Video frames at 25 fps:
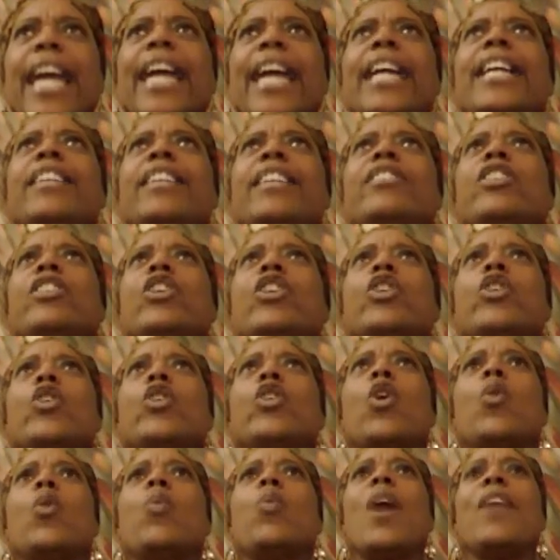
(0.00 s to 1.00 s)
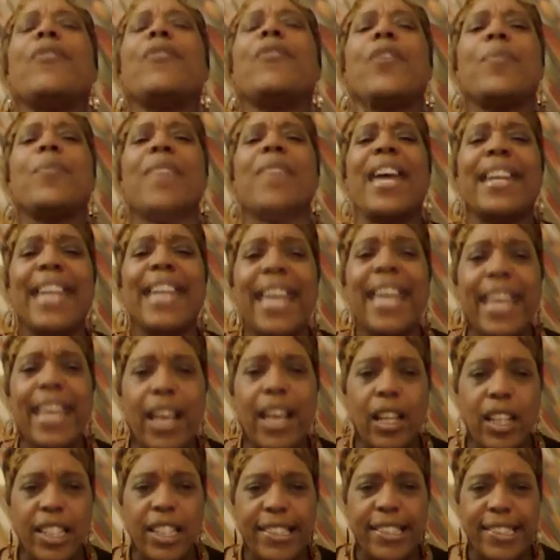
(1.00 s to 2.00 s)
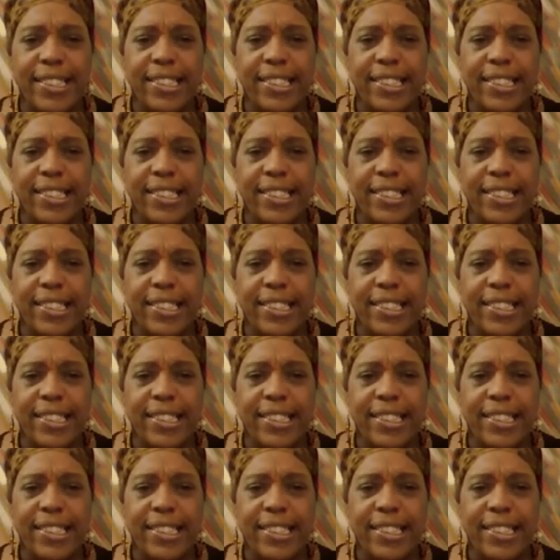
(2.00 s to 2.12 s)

He took you away from that hellish